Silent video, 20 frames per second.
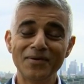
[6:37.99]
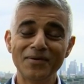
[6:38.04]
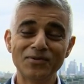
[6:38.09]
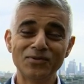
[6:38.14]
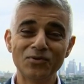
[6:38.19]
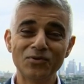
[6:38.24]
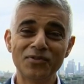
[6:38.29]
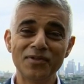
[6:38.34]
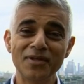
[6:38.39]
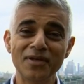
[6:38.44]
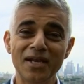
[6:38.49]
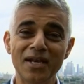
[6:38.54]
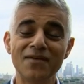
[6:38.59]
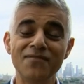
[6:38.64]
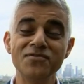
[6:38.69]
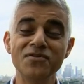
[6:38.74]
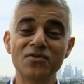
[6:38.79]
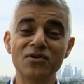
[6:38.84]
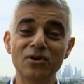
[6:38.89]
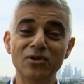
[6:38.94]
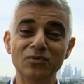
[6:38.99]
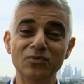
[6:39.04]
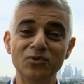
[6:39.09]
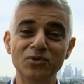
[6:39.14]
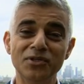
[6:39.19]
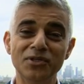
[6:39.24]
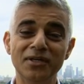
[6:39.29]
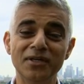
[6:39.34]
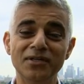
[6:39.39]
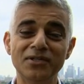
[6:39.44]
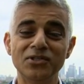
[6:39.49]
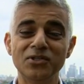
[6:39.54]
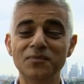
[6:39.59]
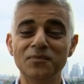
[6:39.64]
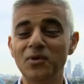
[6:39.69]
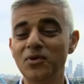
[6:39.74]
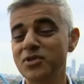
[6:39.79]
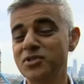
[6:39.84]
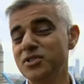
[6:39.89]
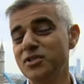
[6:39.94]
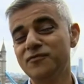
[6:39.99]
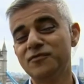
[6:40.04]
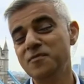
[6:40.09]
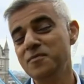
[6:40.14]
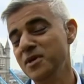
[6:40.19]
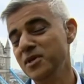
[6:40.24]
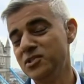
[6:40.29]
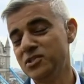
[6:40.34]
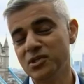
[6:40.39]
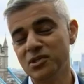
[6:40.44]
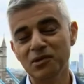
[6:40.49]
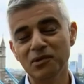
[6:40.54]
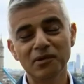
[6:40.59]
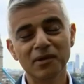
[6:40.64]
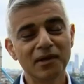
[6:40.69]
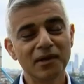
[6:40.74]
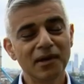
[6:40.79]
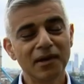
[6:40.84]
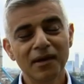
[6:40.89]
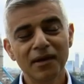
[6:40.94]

uh, sort of thing an 11 year old would do, but look, it's not for me to